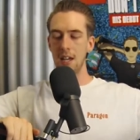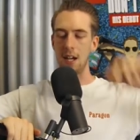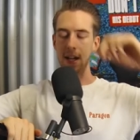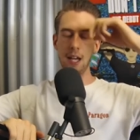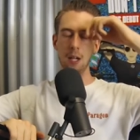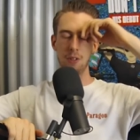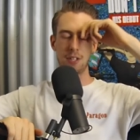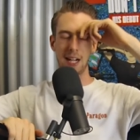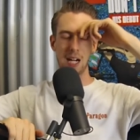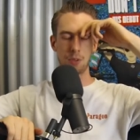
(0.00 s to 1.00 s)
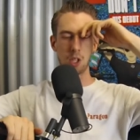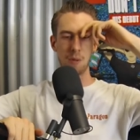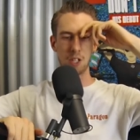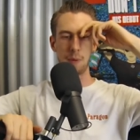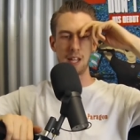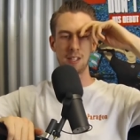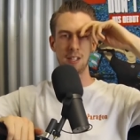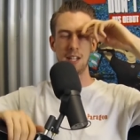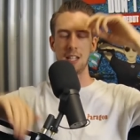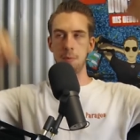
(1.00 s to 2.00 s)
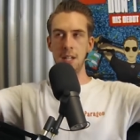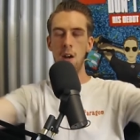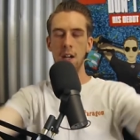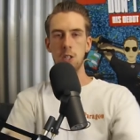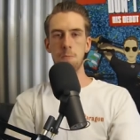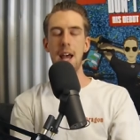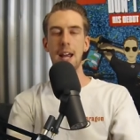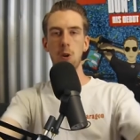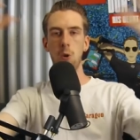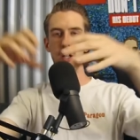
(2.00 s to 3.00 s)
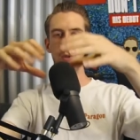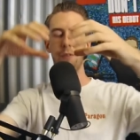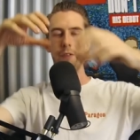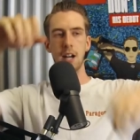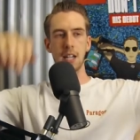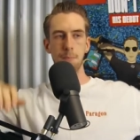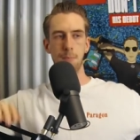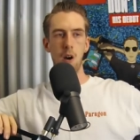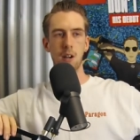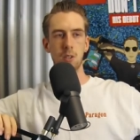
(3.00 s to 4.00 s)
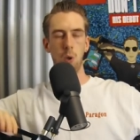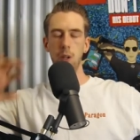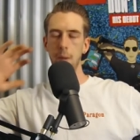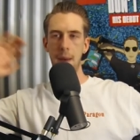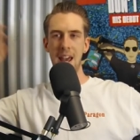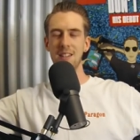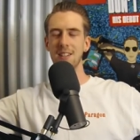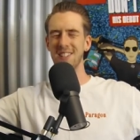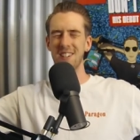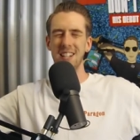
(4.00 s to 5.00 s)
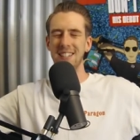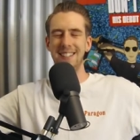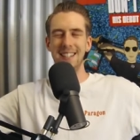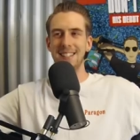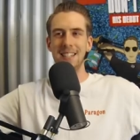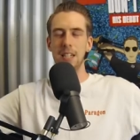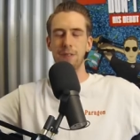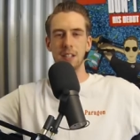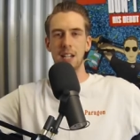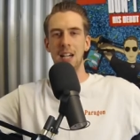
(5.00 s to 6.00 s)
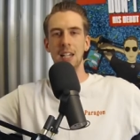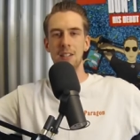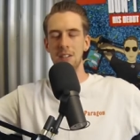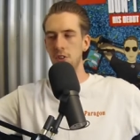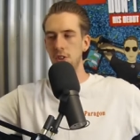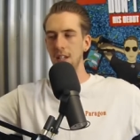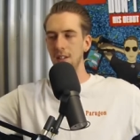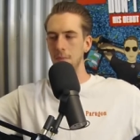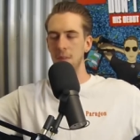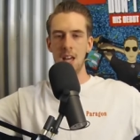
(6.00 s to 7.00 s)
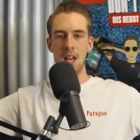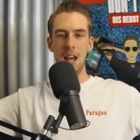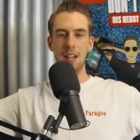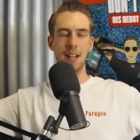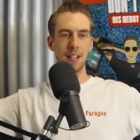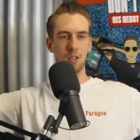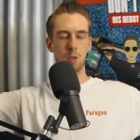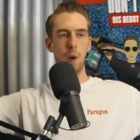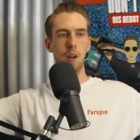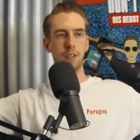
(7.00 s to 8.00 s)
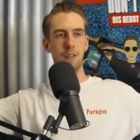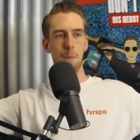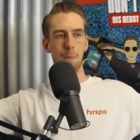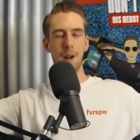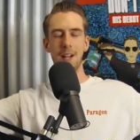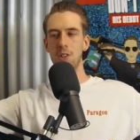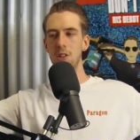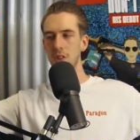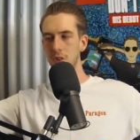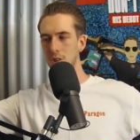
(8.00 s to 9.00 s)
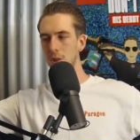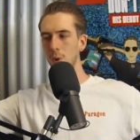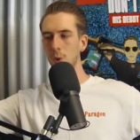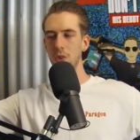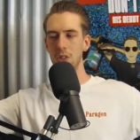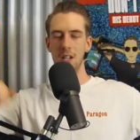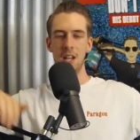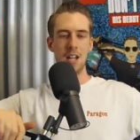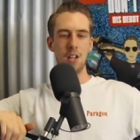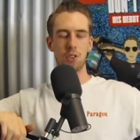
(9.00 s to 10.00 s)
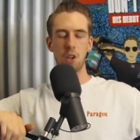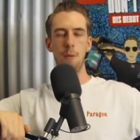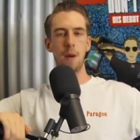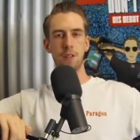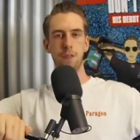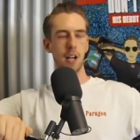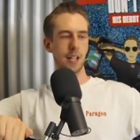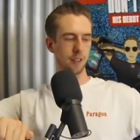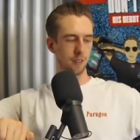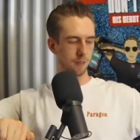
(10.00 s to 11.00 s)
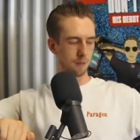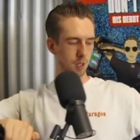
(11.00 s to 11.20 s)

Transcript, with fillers: and, and it would take up so much space on the desk. But now I can just pack it all into a fucking box, all the paints, because I got like 60 different colors and shit, and, and like 12 different brushes and tools, and so much fucking